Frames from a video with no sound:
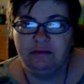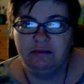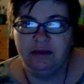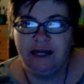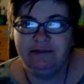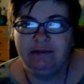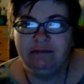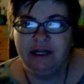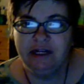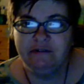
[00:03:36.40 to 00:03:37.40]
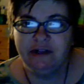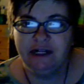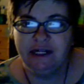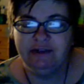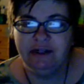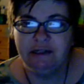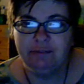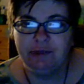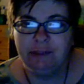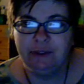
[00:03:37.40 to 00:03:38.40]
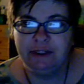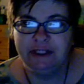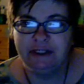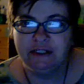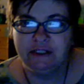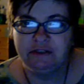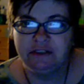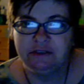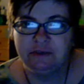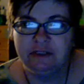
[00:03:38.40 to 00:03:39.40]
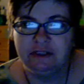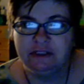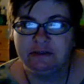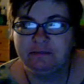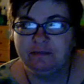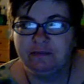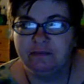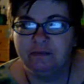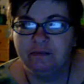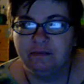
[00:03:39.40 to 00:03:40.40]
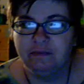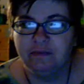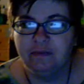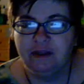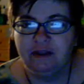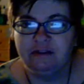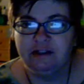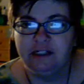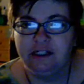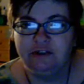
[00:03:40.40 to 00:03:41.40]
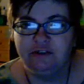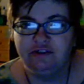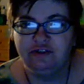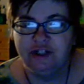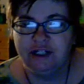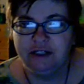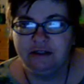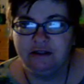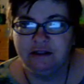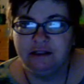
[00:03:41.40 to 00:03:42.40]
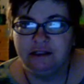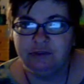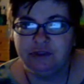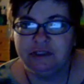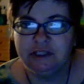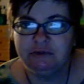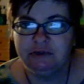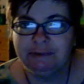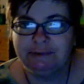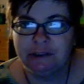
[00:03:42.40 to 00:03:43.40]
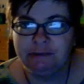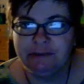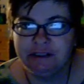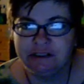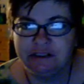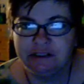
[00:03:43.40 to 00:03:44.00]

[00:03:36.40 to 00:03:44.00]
having MAV and having not properly diagnosed and whatnot is a huge strain on the emergency room departments,